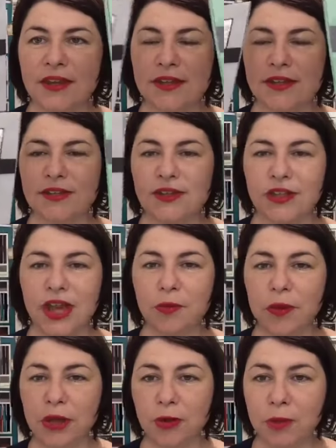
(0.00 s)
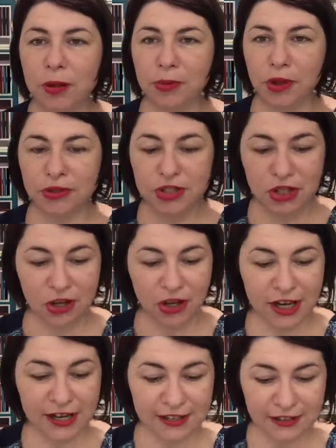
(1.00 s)
So they will be on my blog
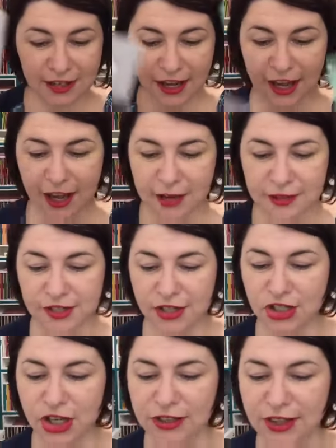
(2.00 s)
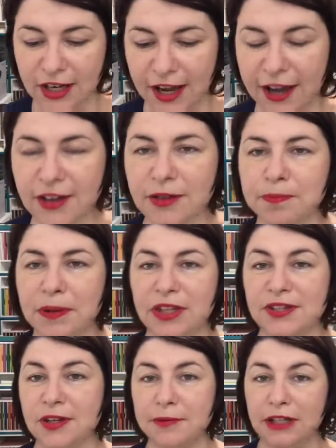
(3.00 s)
tonight. Uh, so check that out. But
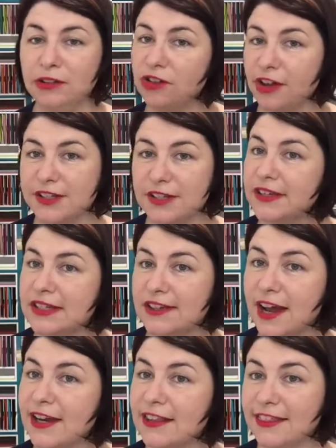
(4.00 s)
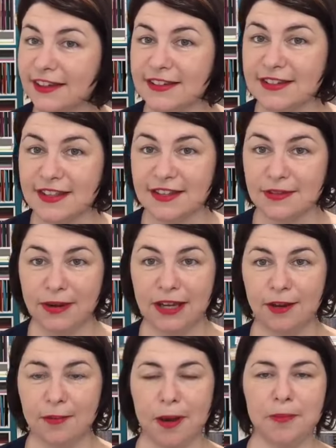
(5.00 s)
there's going to be lots of exciting things this
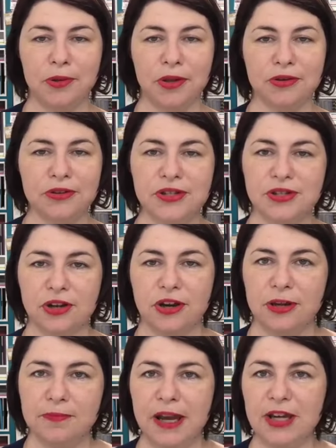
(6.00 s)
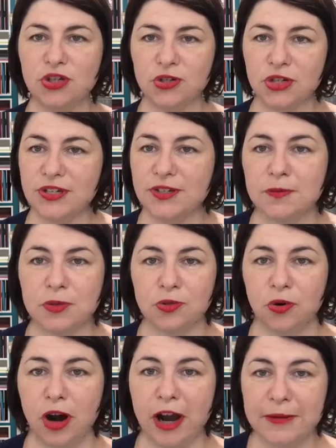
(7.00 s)
week on my blog. So make sure you're
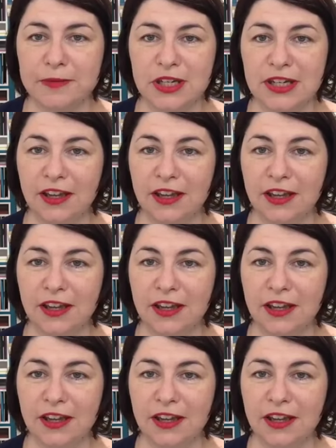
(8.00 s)
subscribed